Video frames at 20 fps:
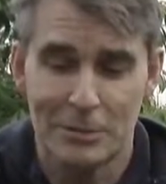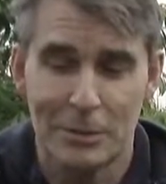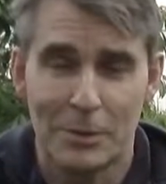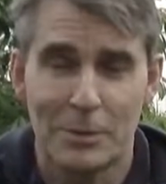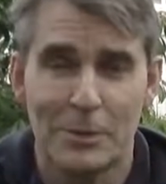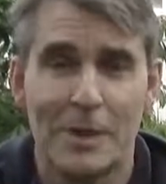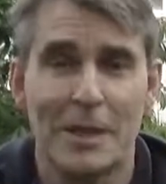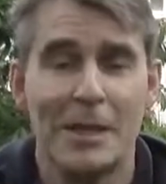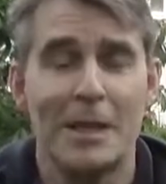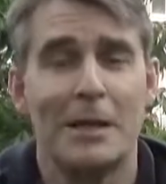
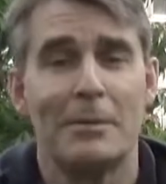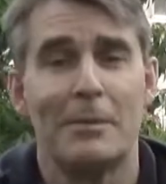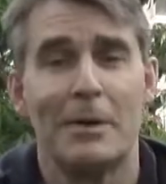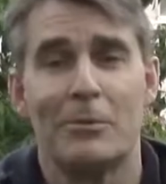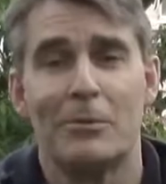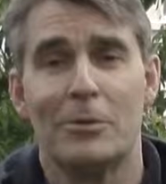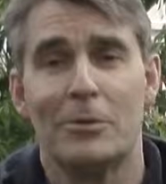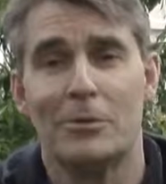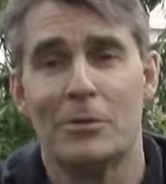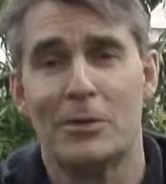were thinking
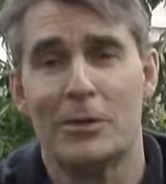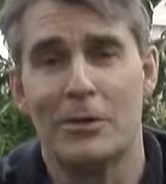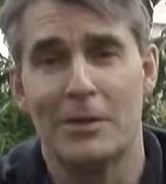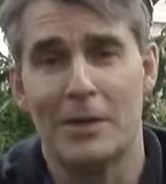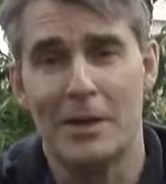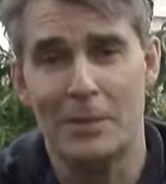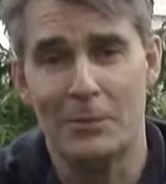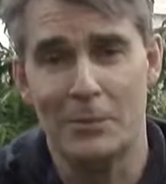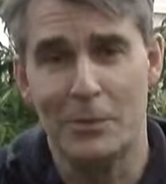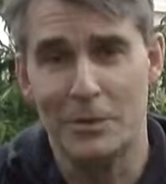about what the
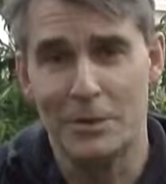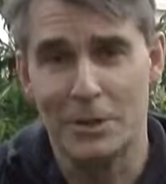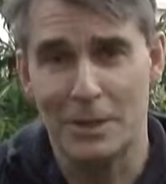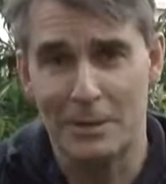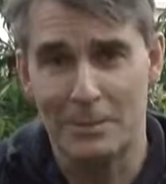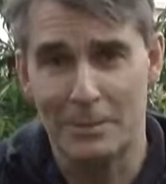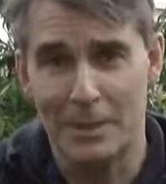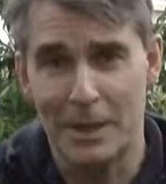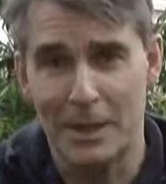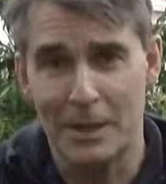theme was
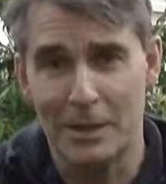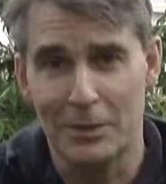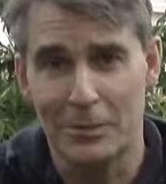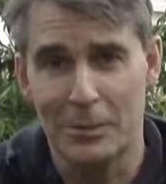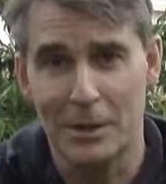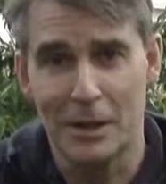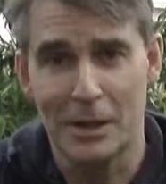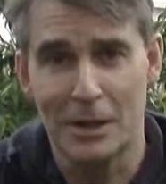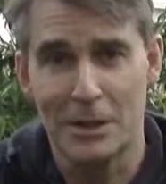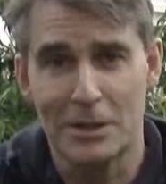going to be that
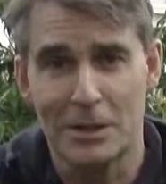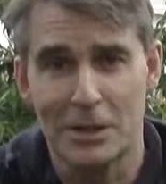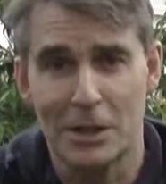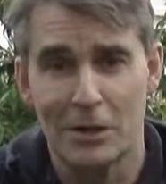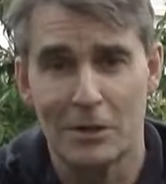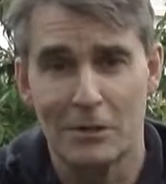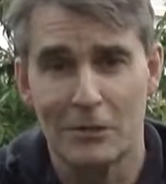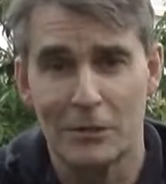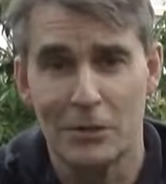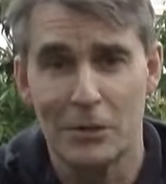we'd like to
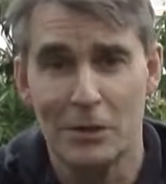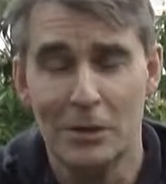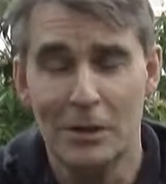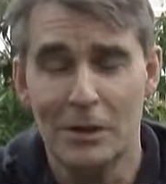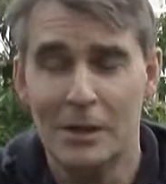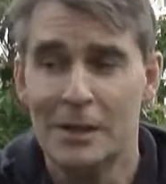go for,